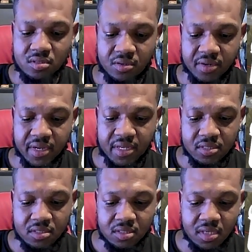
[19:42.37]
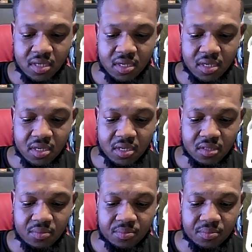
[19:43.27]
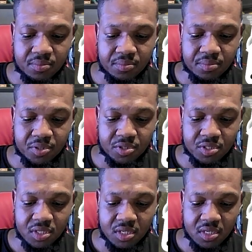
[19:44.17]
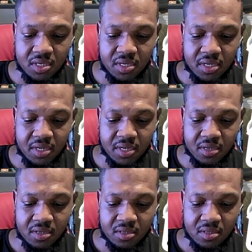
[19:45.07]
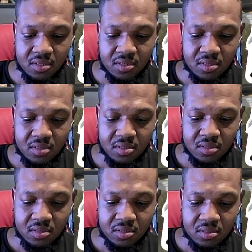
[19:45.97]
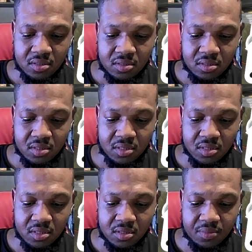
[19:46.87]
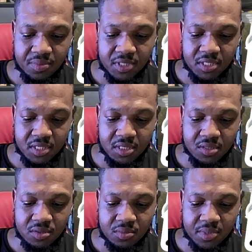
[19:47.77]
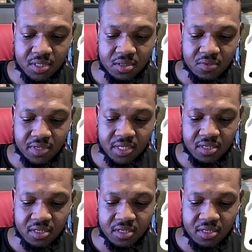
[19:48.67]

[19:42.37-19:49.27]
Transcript: Alright, and push it in there. A little piece of the tubing going.